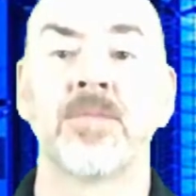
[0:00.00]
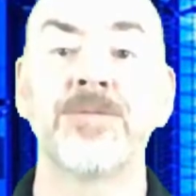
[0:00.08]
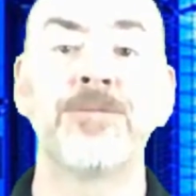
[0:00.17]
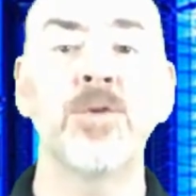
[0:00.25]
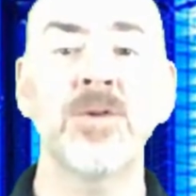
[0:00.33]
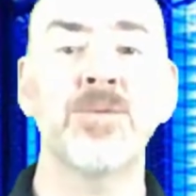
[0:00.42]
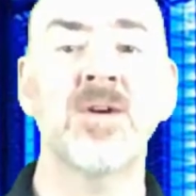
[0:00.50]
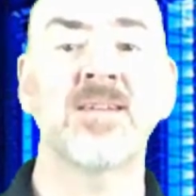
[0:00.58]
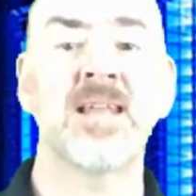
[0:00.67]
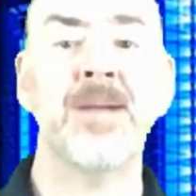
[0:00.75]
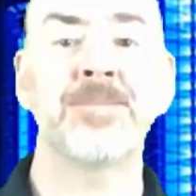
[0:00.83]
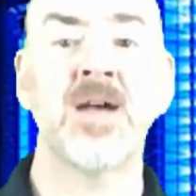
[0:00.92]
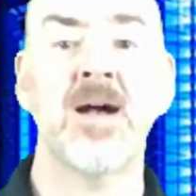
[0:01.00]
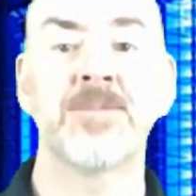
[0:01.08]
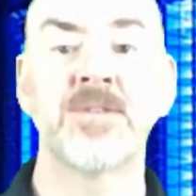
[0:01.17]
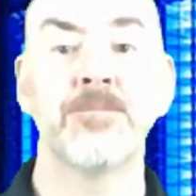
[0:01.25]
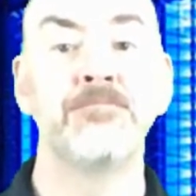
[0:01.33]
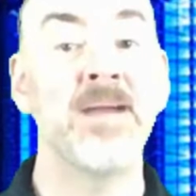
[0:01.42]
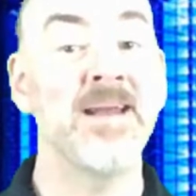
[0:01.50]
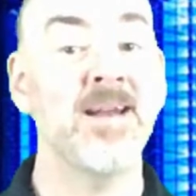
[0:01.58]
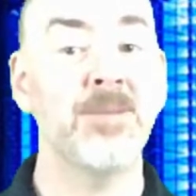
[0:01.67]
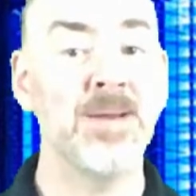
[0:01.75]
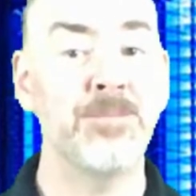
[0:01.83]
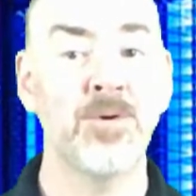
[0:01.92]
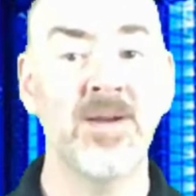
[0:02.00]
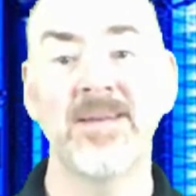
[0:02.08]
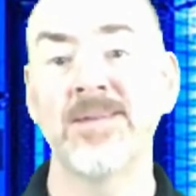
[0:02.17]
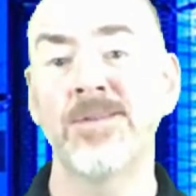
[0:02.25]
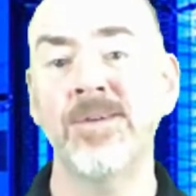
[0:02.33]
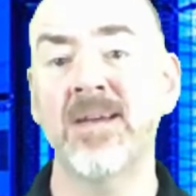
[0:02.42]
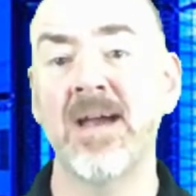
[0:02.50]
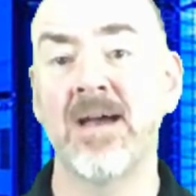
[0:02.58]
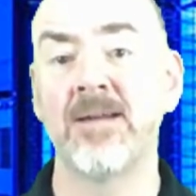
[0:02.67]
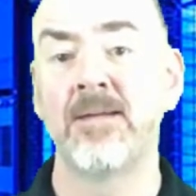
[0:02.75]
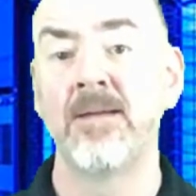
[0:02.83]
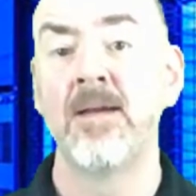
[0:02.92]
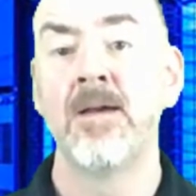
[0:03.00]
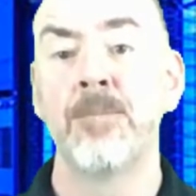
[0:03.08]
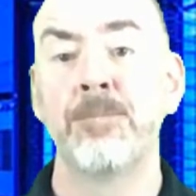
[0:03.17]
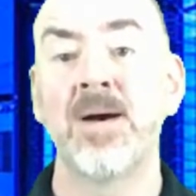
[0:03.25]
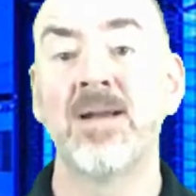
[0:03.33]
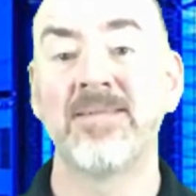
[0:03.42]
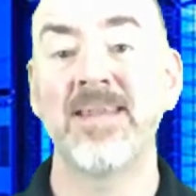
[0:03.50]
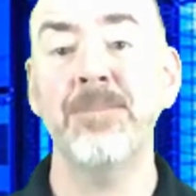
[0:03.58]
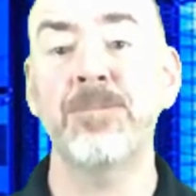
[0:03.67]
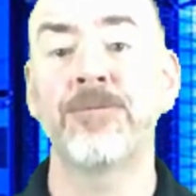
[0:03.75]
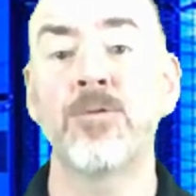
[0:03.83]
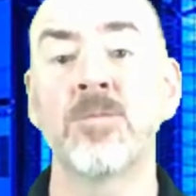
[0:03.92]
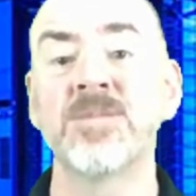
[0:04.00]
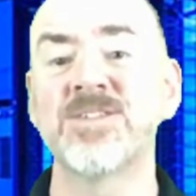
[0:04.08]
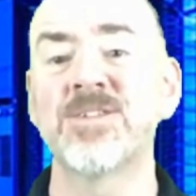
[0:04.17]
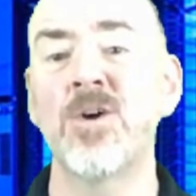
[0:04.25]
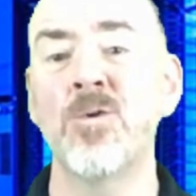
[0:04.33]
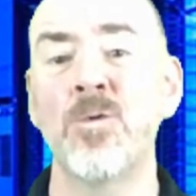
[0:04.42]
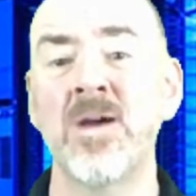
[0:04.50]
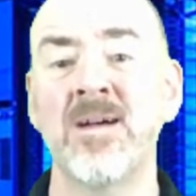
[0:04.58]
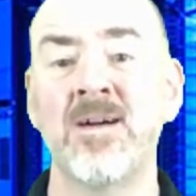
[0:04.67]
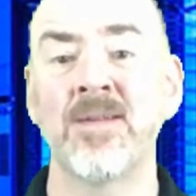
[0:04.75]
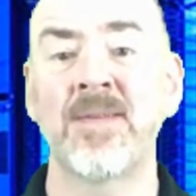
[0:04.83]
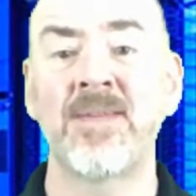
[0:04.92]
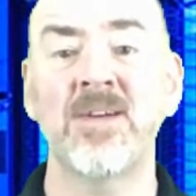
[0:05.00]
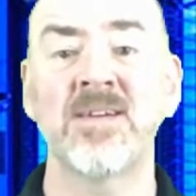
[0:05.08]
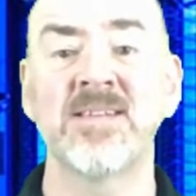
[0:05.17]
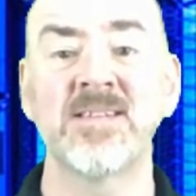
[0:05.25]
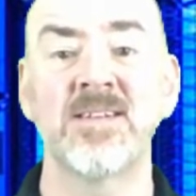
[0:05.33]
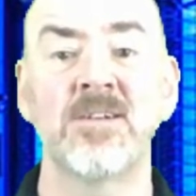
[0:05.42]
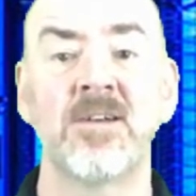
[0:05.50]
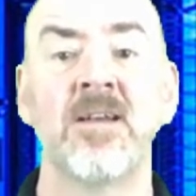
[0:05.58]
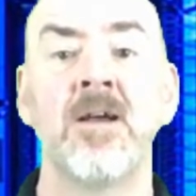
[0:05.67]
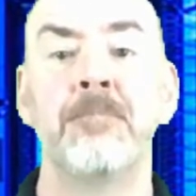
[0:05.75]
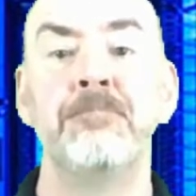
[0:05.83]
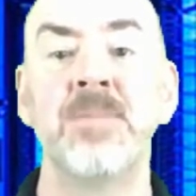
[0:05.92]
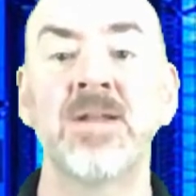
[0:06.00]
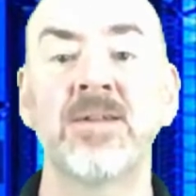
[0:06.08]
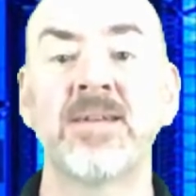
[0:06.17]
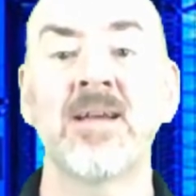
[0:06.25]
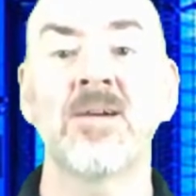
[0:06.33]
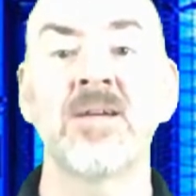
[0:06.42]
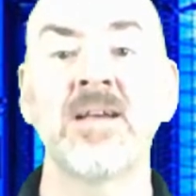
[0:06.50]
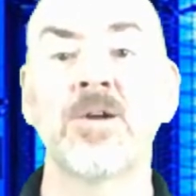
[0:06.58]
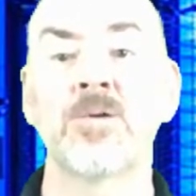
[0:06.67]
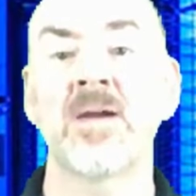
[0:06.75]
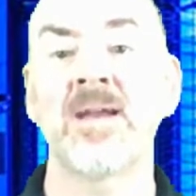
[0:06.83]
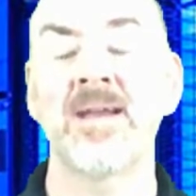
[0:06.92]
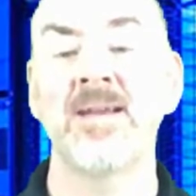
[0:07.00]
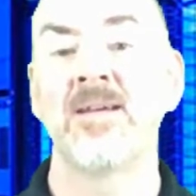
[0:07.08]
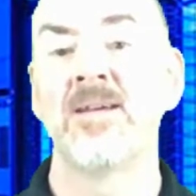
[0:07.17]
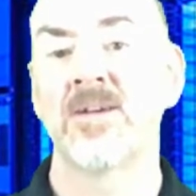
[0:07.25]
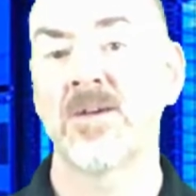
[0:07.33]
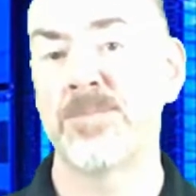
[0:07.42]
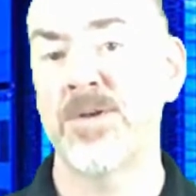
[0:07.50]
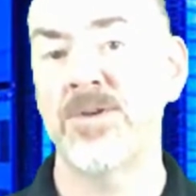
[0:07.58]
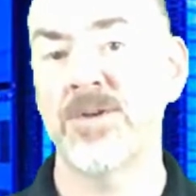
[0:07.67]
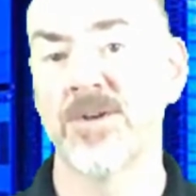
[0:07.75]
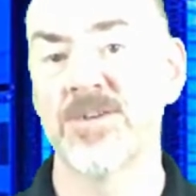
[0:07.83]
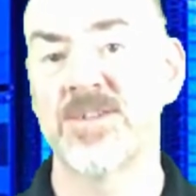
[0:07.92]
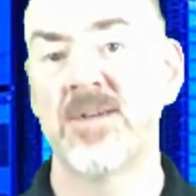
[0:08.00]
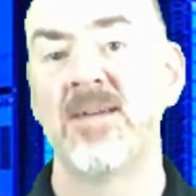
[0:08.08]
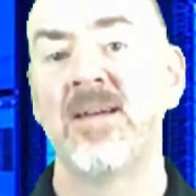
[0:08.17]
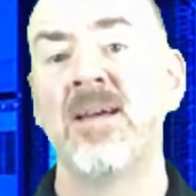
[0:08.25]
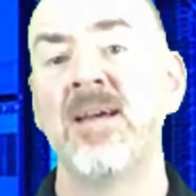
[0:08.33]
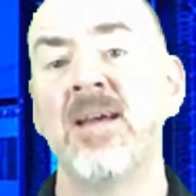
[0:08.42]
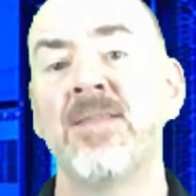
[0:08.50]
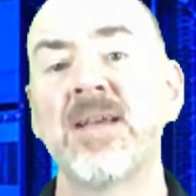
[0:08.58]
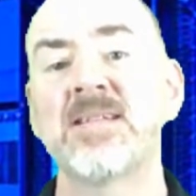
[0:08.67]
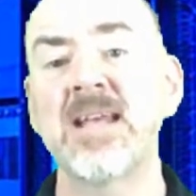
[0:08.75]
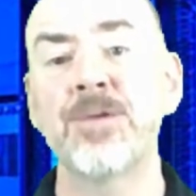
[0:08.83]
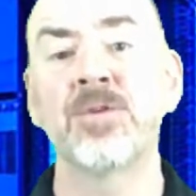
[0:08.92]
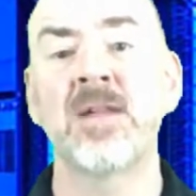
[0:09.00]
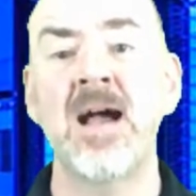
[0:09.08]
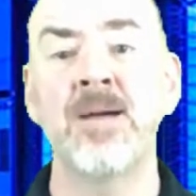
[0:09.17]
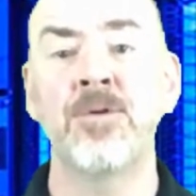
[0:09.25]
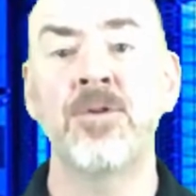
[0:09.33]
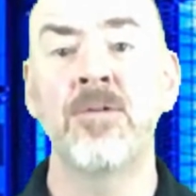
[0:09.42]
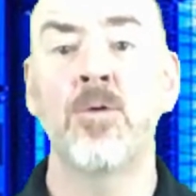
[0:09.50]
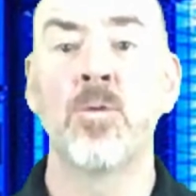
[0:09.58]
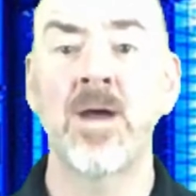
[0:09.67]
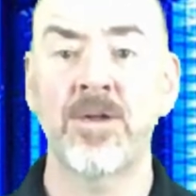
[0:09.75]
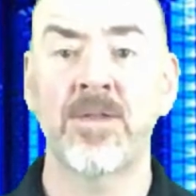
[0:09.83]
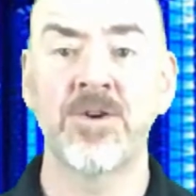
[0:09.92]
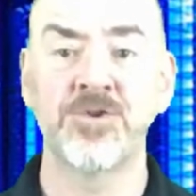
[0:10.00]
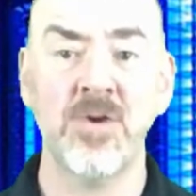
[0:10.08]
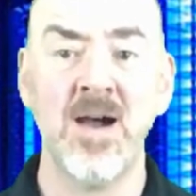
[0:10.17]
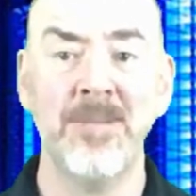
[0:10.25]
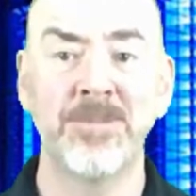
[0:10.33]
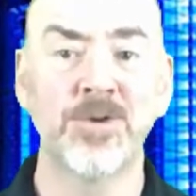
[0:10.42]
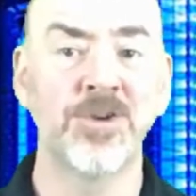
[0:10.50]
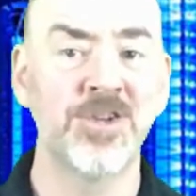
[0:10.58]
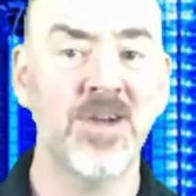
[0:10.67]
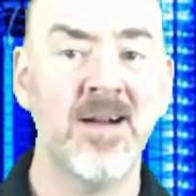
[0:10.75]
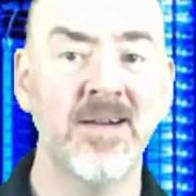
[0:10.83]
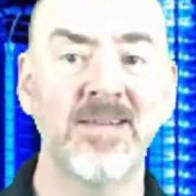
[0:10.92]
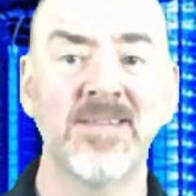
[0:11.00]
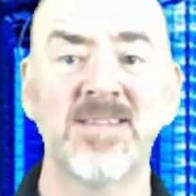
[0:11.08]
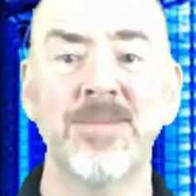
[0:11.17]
The fully rugged laptops may not be pretty to look at, but they perform so well that they're considered military-grade computers. They stay reliable whether they're dropped or shocked.